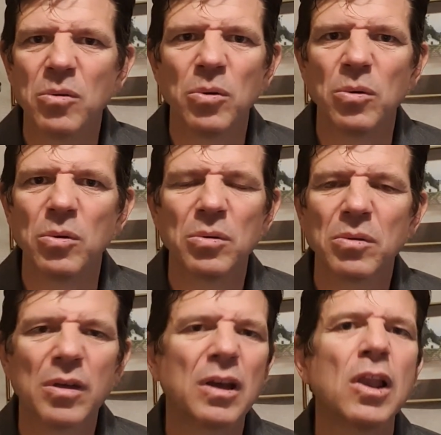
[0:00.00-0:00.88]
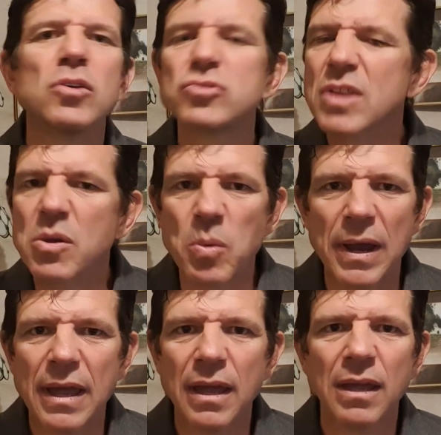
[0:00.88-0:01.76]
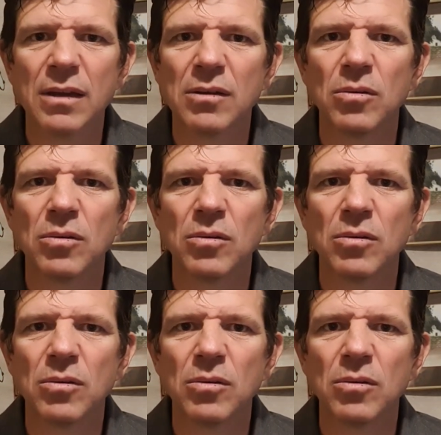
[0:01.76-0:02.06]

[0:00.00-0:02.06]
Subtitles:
or the clothes they wear